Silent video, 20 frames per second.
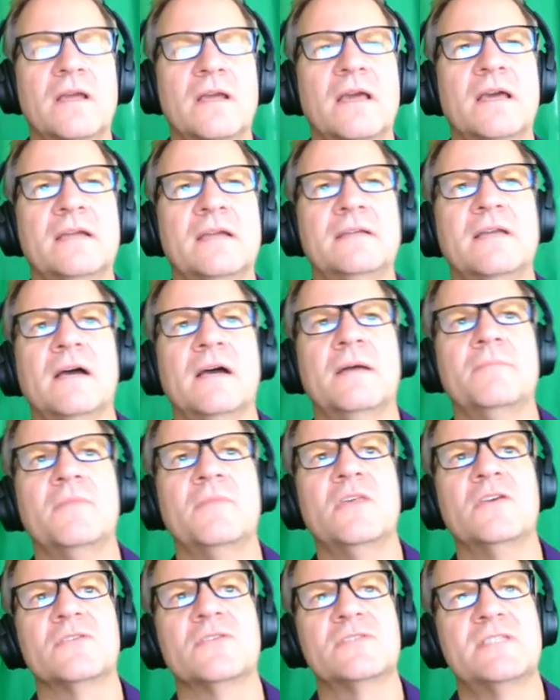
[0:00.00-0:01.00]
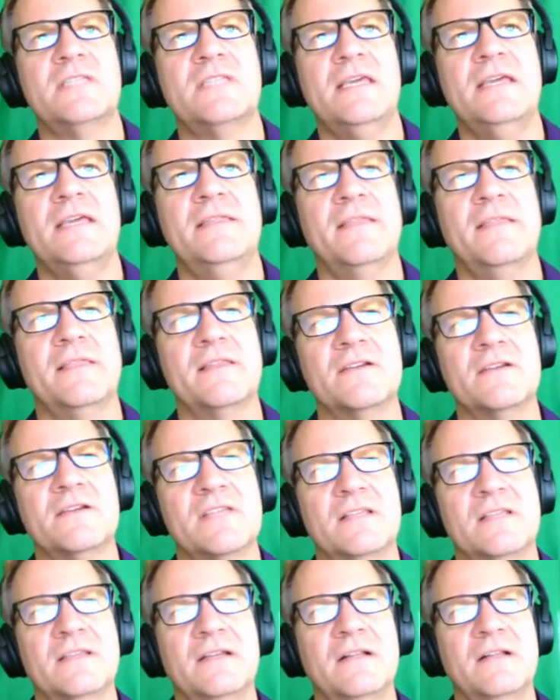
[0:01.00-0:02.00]
And you'll see that there's
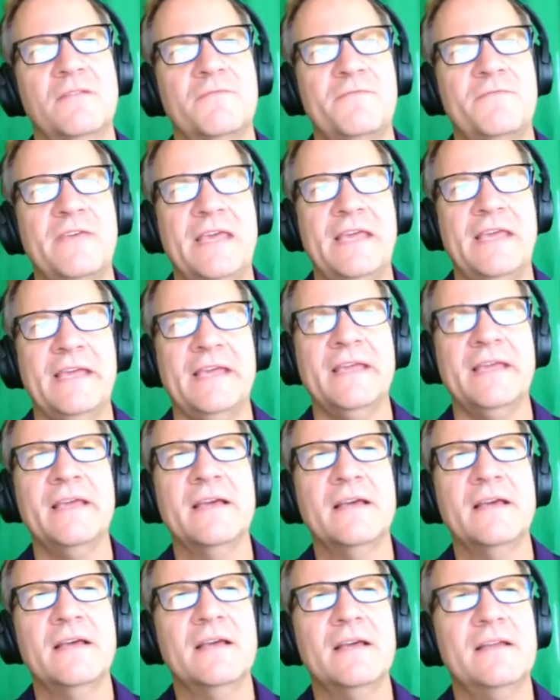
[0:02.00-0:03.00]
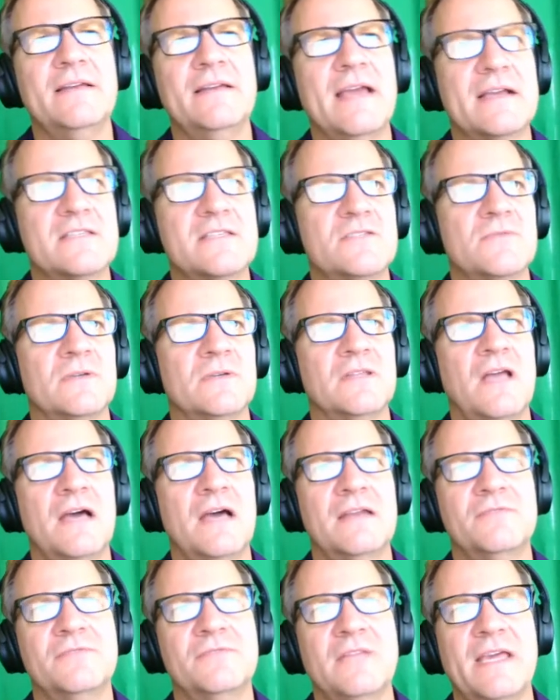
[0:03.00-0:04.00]
a little V next to a
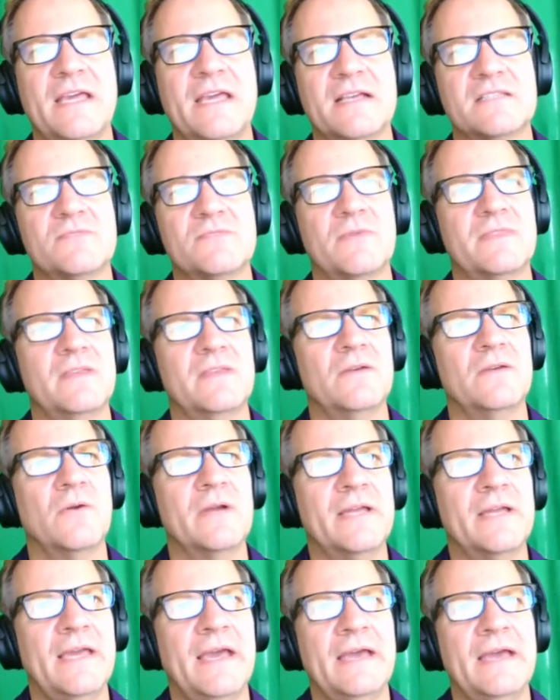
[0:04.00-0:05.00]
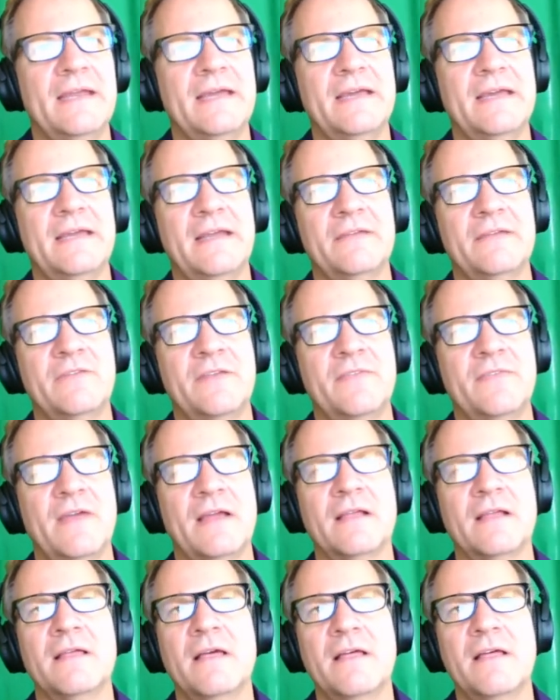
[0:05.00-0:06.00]
lot of links with an organic and
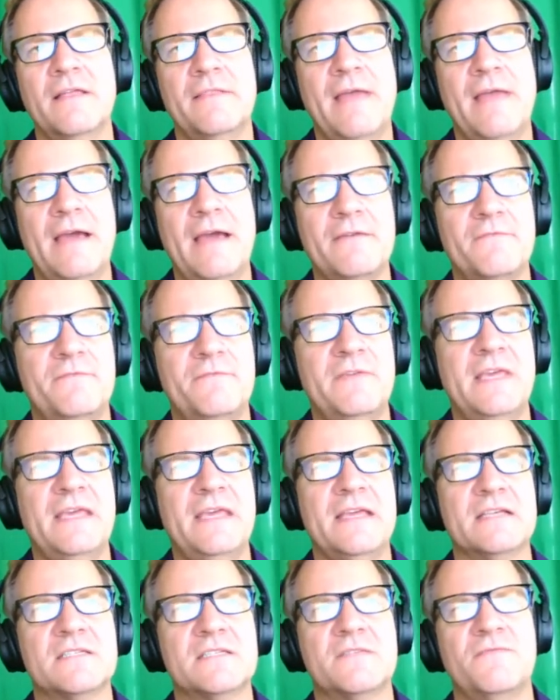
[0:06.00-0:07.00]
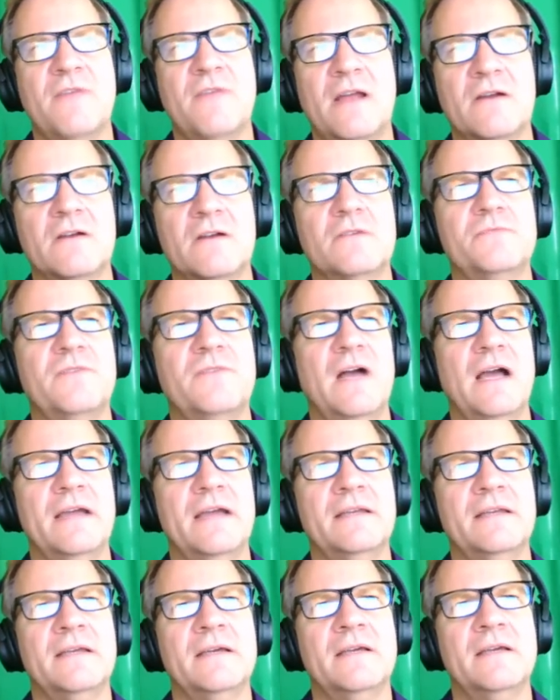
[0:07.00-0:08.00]
everything. That V is verified.